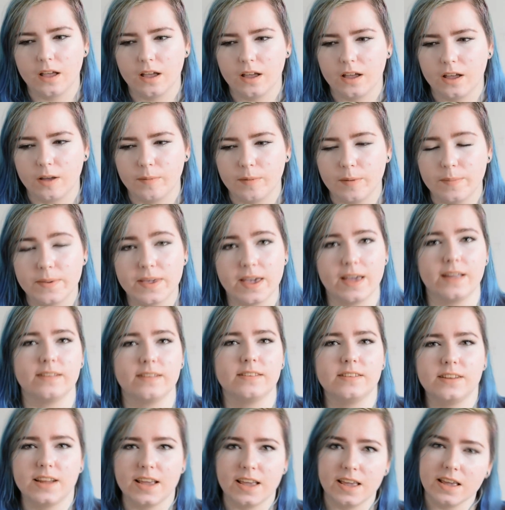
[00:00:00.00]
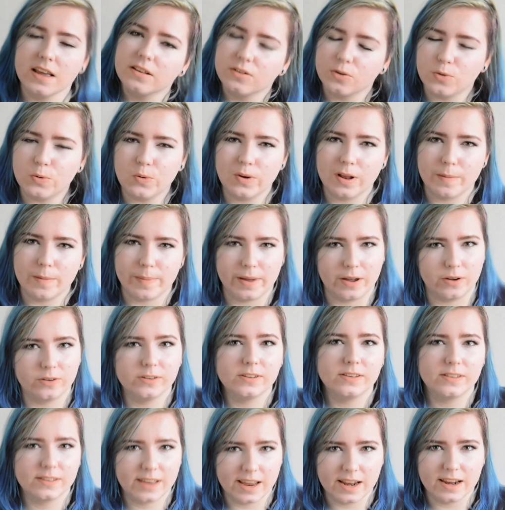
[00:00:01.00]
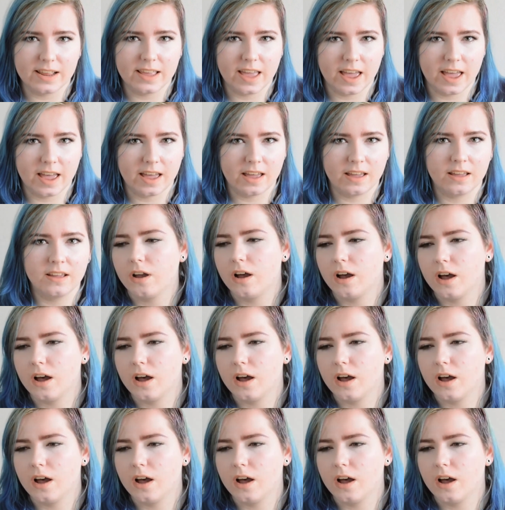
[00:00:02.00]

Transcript: But yeah, today is all about skincare.